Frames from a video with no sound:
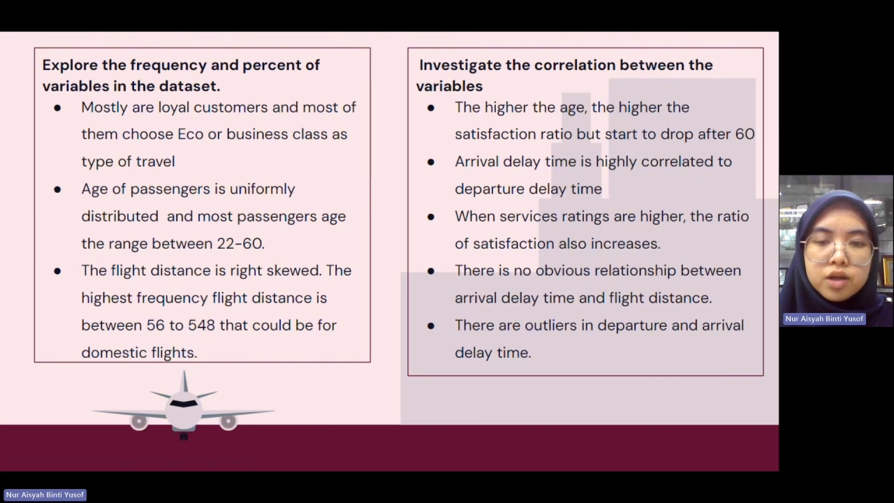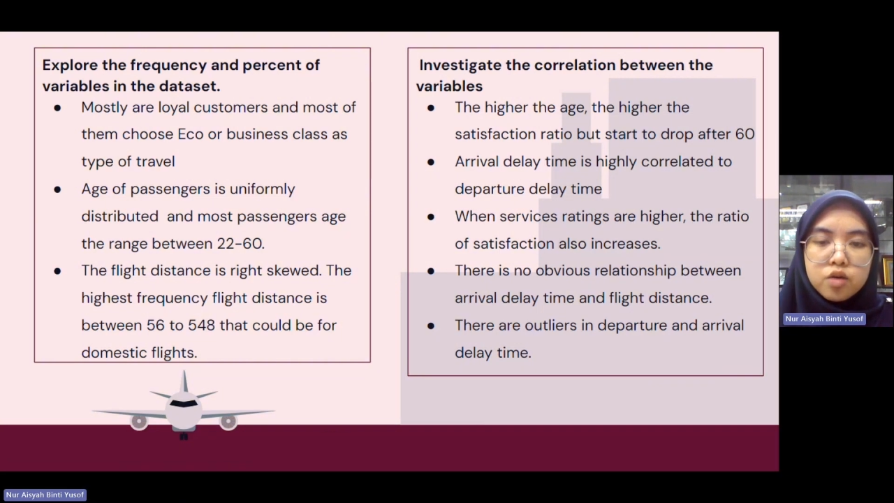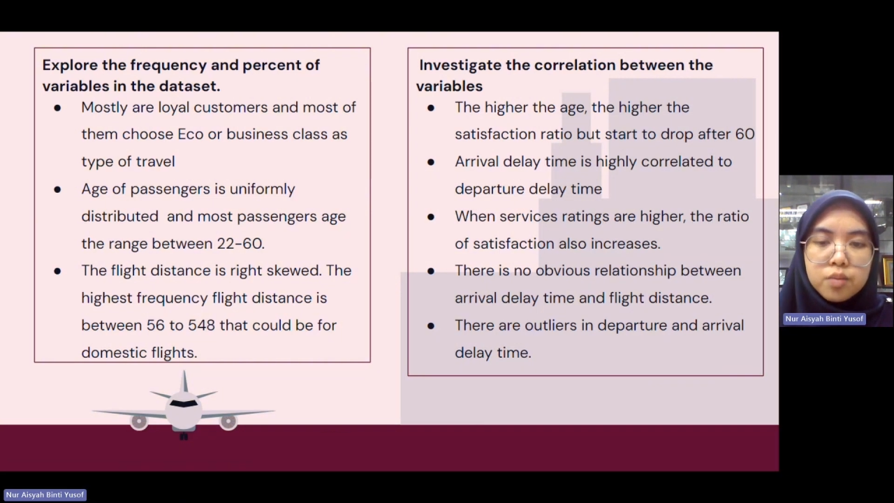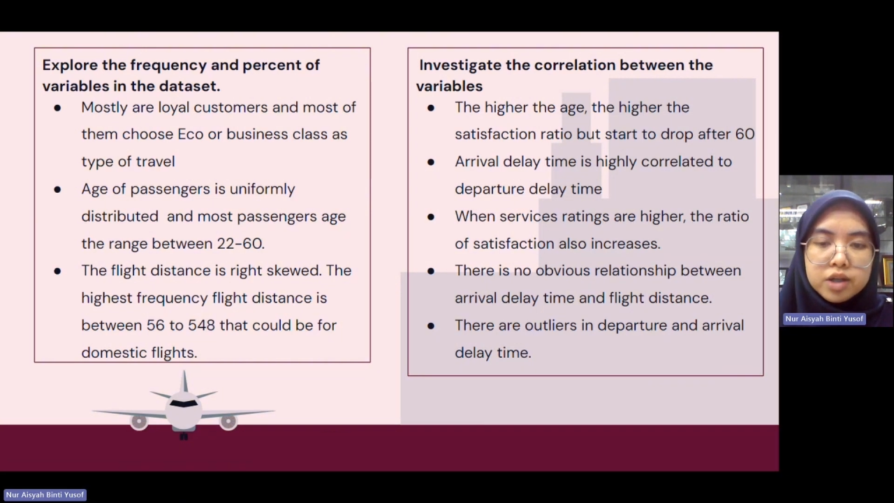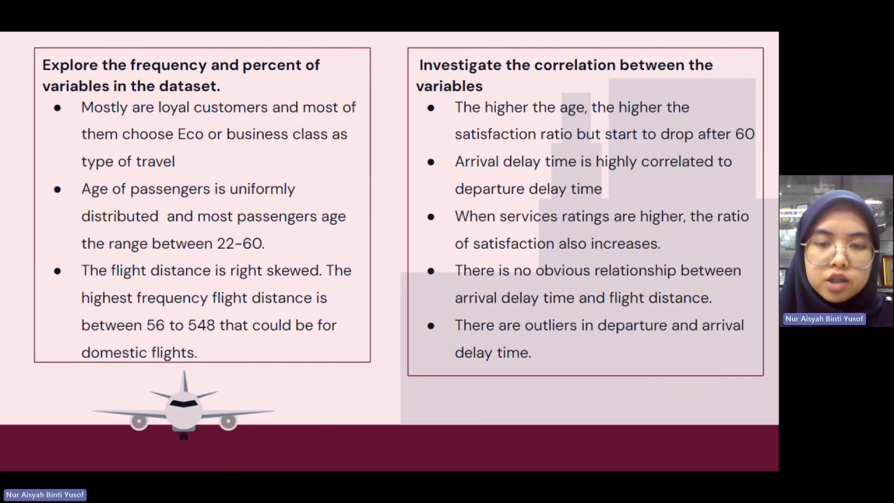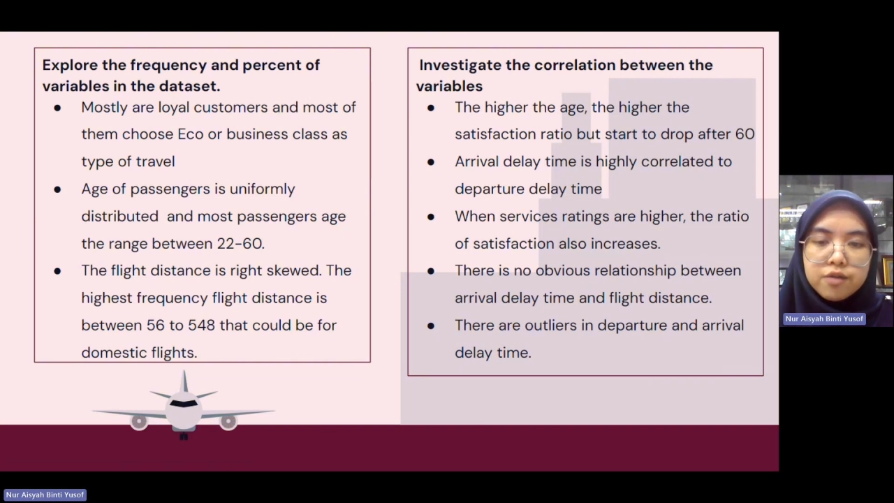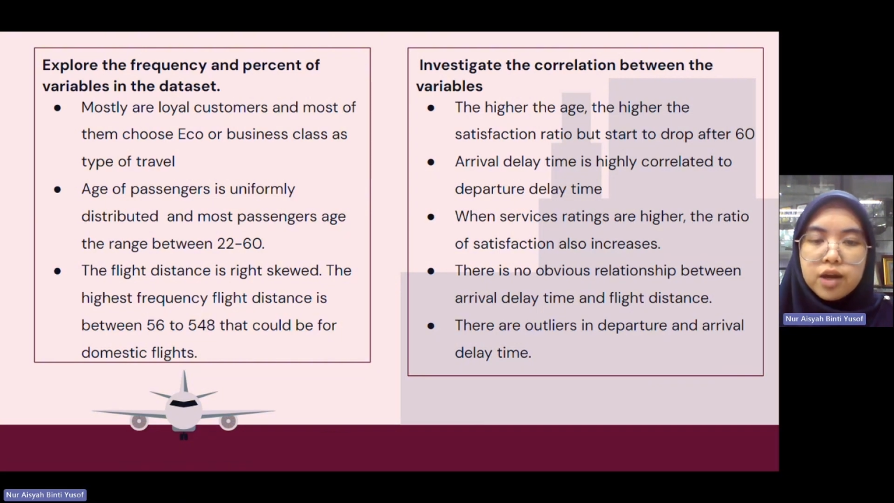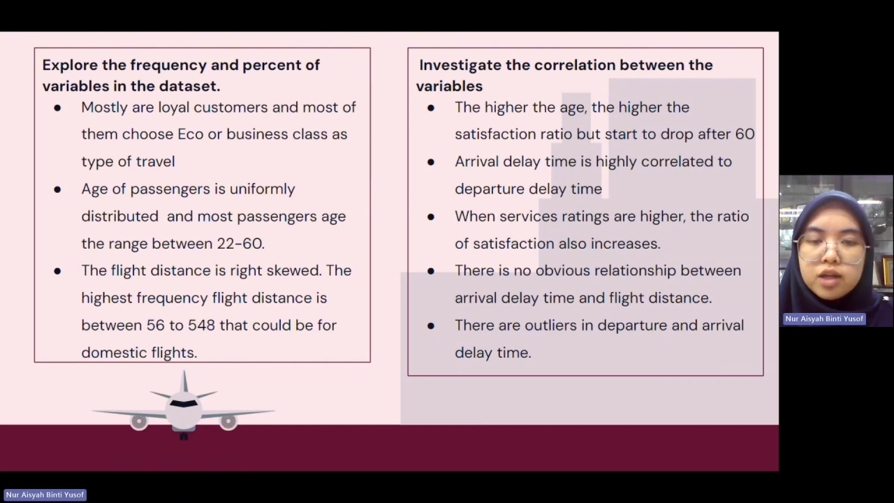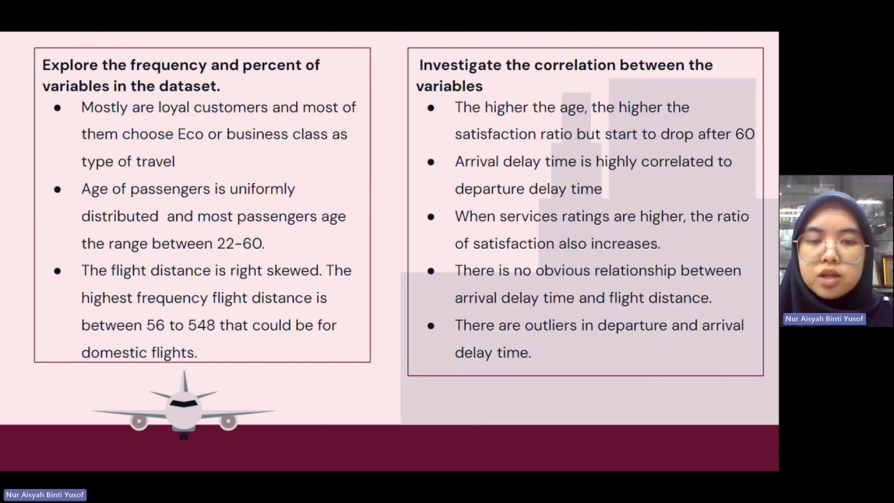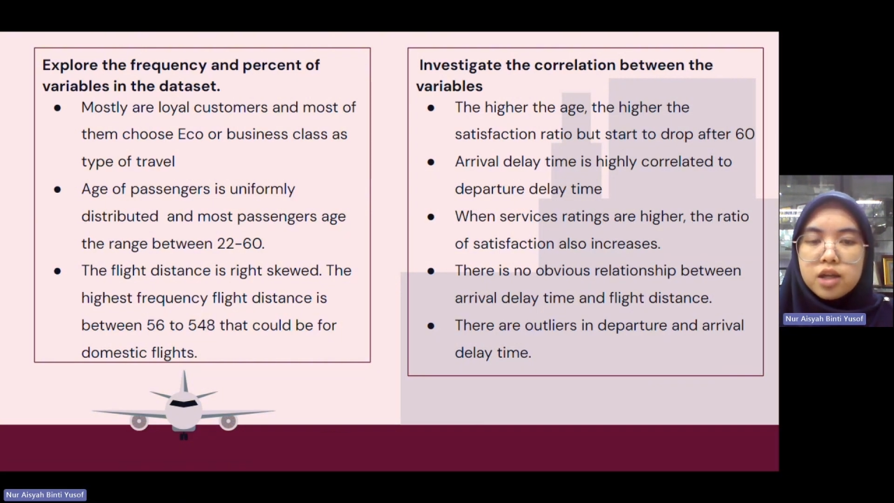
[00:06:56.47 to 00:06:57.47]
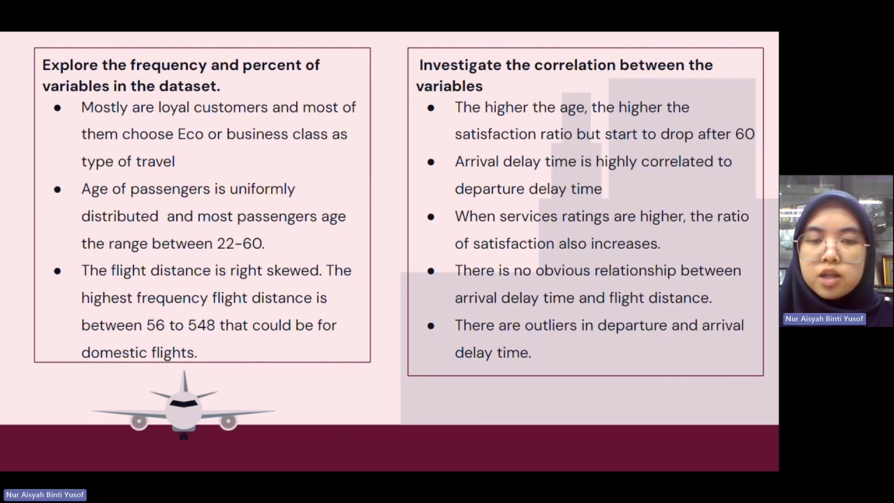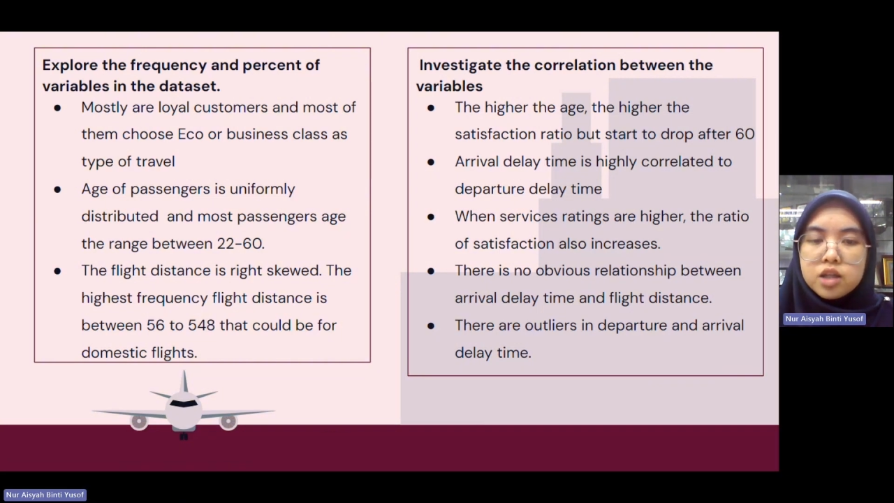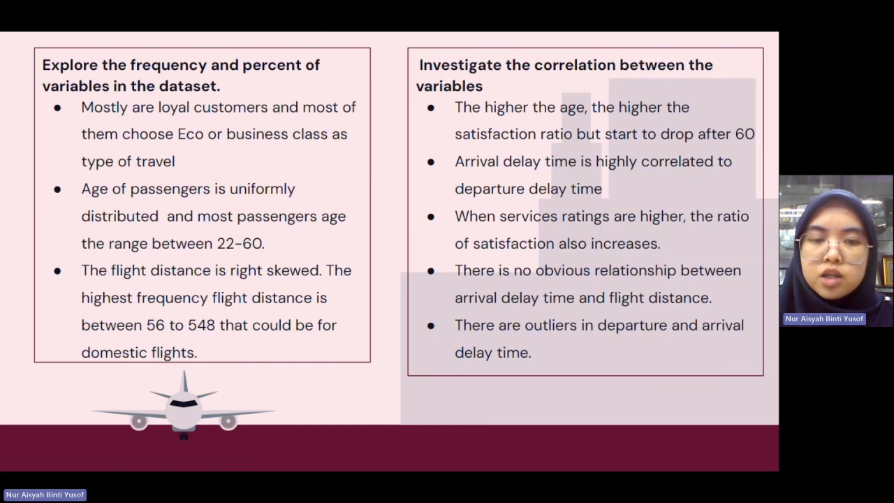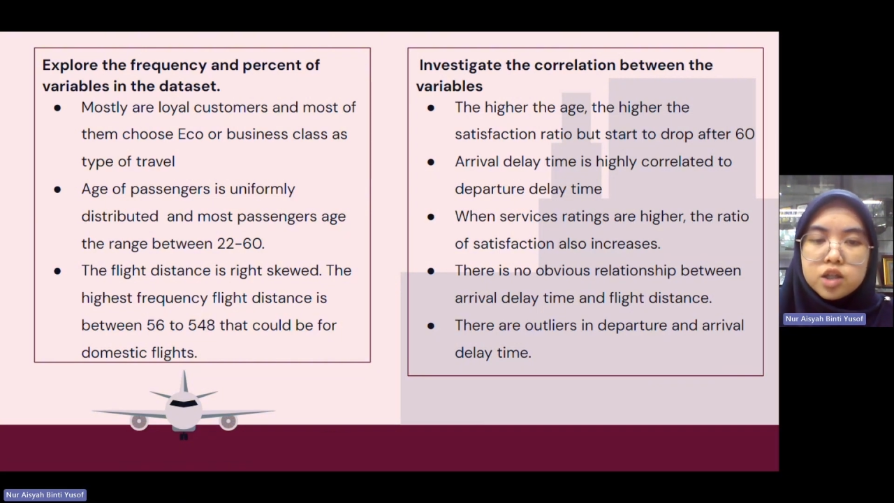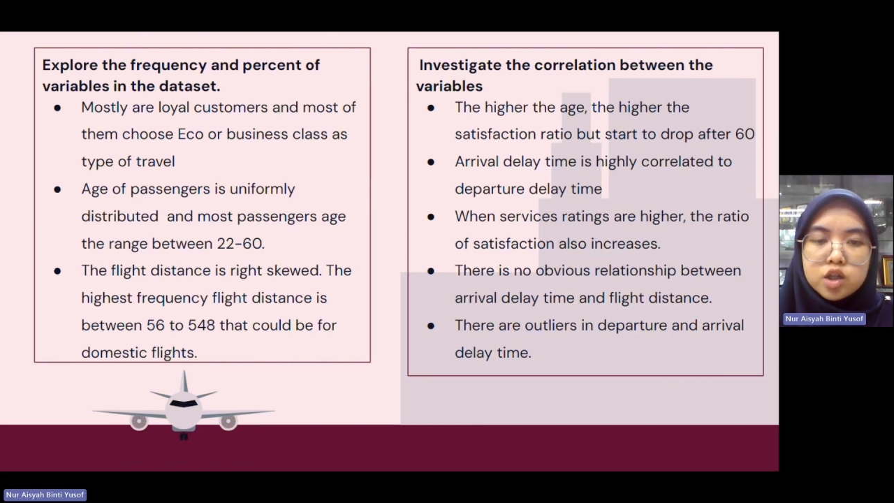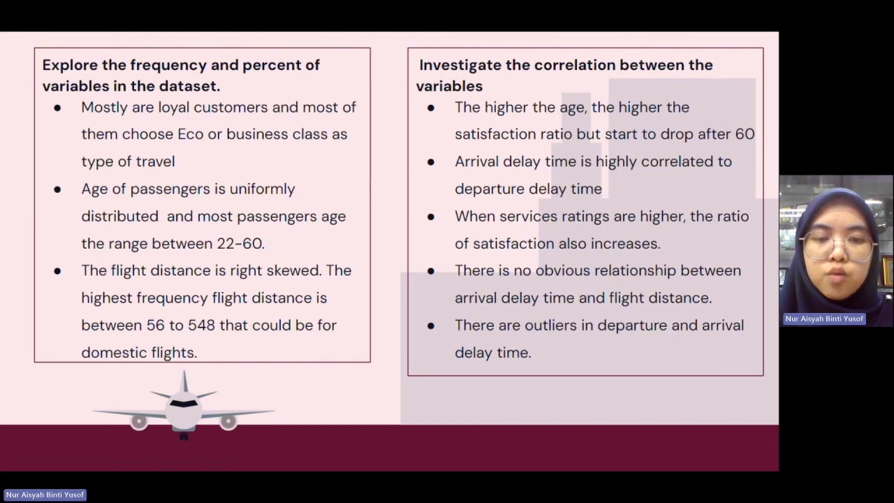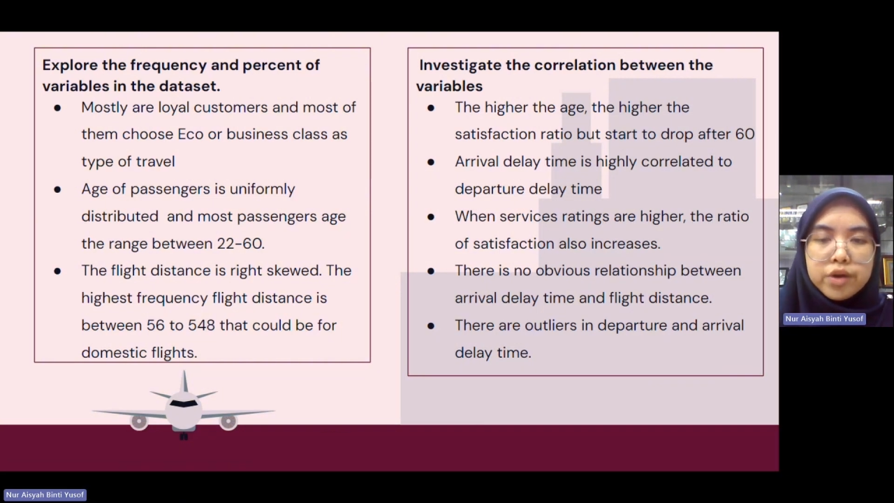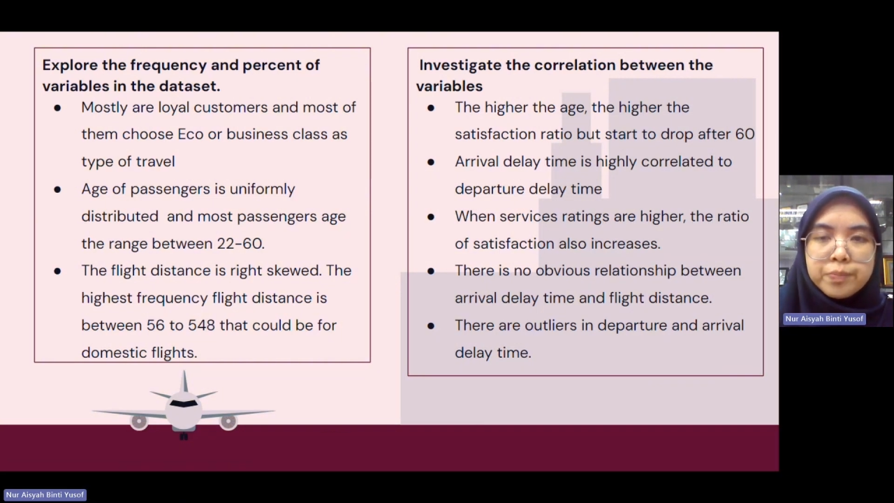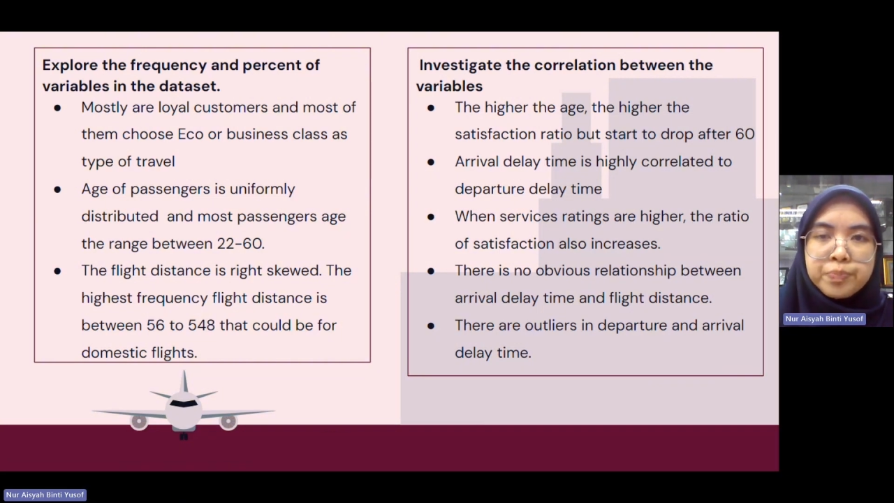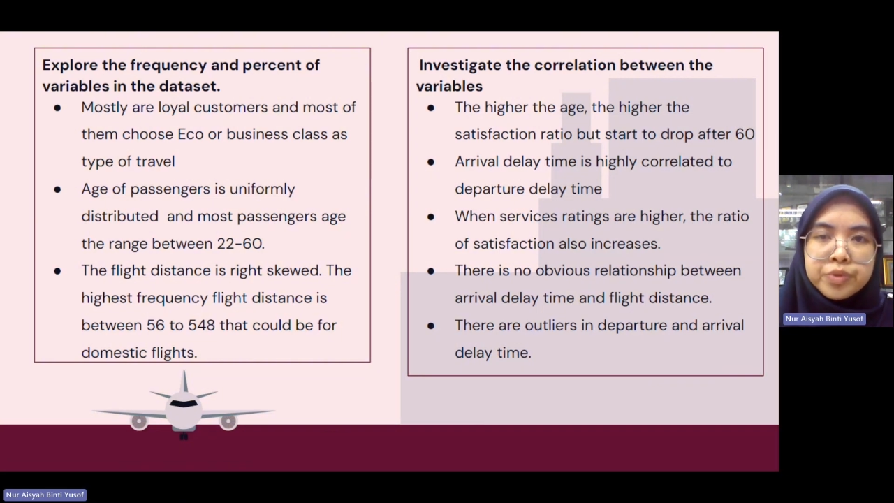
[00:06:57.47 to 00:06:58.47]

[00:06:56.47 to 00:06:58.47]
domestic flight than international one.